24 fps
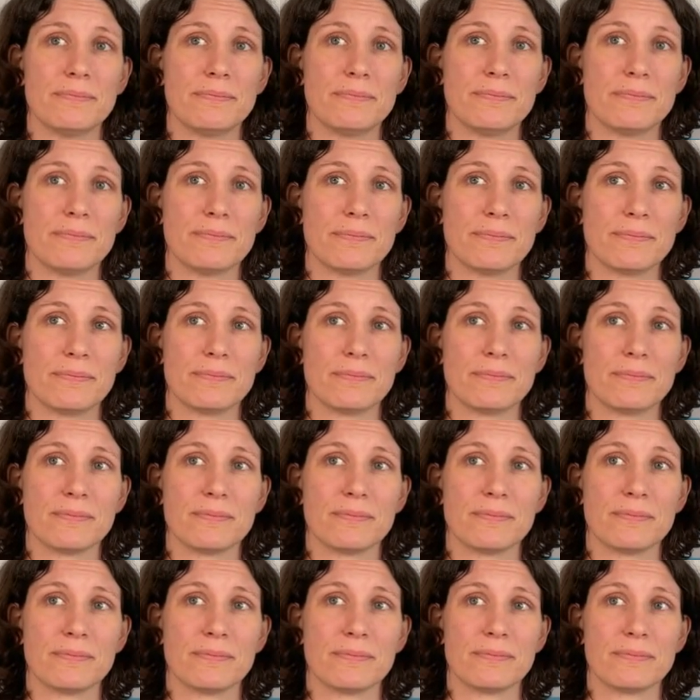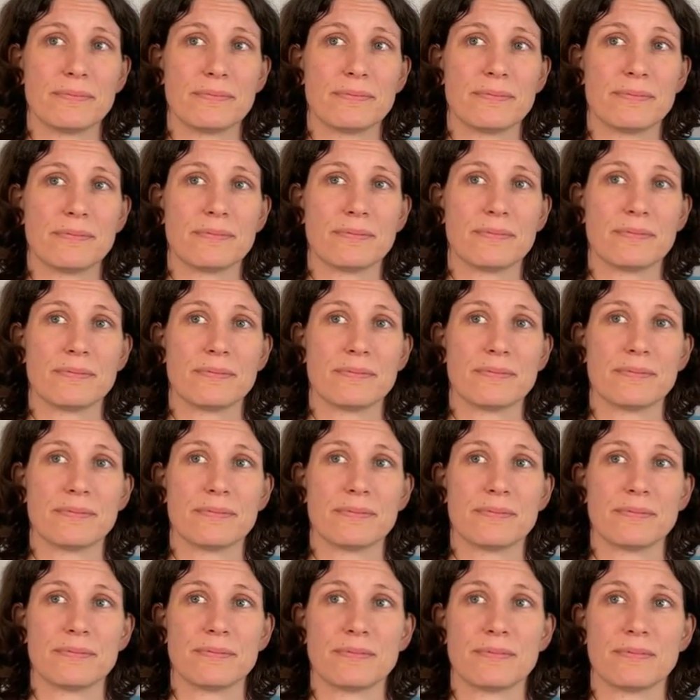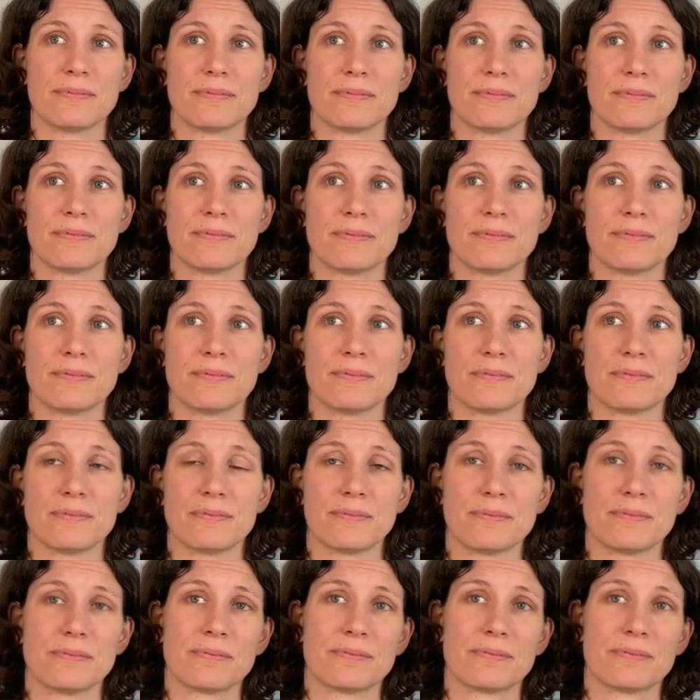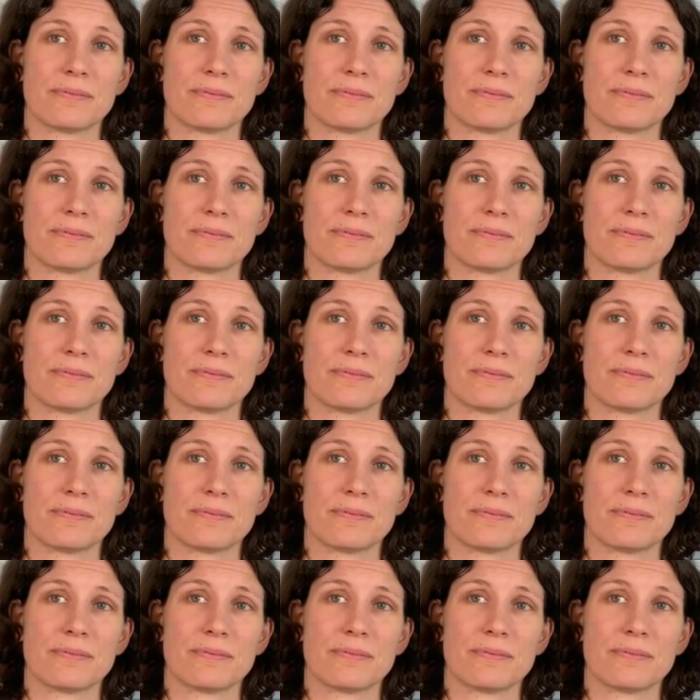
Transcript: This person isn't speaking.